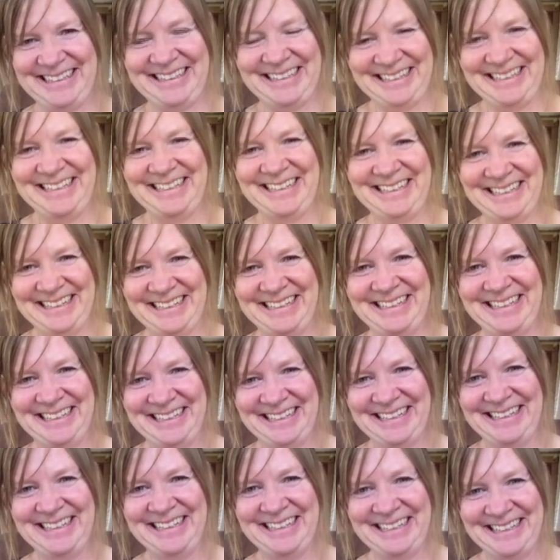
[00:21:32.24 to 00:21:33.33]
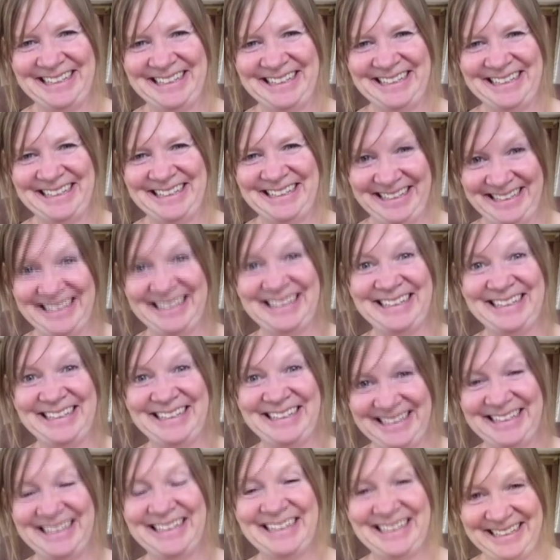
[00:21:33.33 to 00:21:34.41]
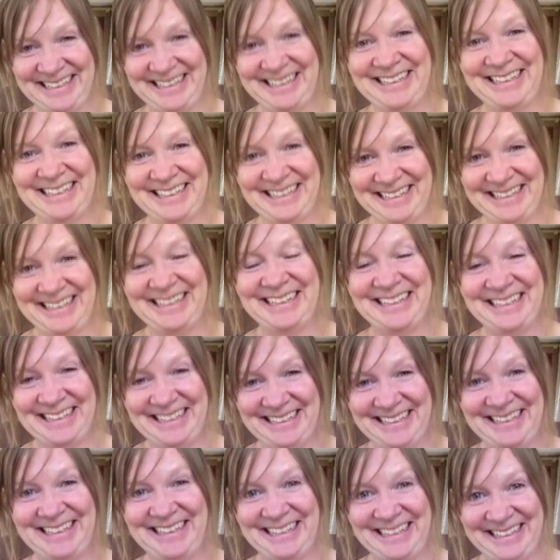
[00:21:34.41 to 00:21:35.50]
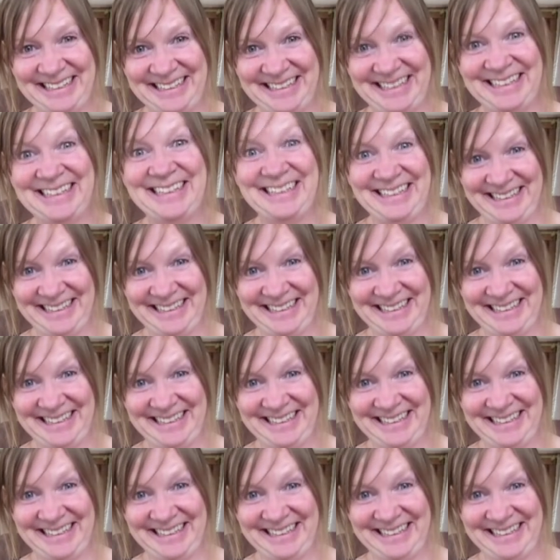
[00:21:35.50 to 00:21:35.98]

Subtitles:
of little kid that seems really wise in that moment.